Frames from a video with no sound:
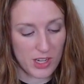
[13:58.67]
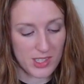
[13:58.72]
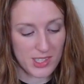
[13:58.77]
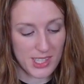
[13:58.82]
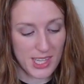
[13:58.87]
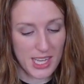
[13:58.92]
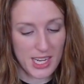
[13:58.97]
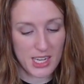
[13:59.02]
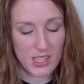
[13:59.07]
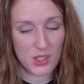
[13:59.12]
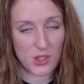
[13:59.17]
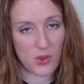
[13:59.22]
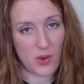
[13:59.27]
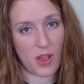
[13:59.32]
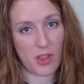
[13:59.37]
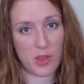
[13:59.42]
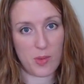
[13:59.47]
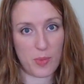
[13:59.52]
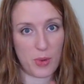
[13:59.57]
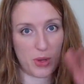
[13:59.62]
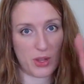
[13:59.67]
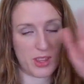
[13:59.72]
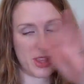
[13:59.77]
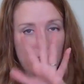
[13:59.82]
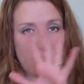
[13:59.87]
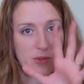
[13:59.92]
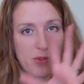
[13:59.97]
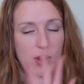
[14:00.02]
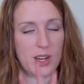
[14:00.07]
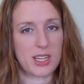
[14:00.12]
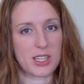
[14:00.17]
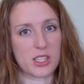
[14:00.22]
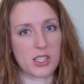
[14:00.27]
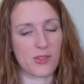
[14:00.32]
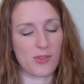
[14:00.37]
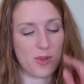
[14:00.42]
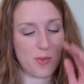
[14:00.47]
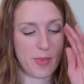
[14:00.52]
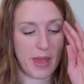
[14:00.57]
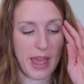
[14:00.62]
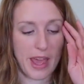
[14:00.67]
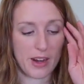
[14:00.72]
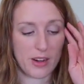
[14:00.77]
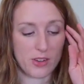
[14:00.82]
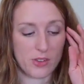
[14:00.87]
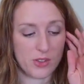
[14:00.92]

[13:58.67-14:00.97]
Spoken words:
various ladies throughout the book that have written different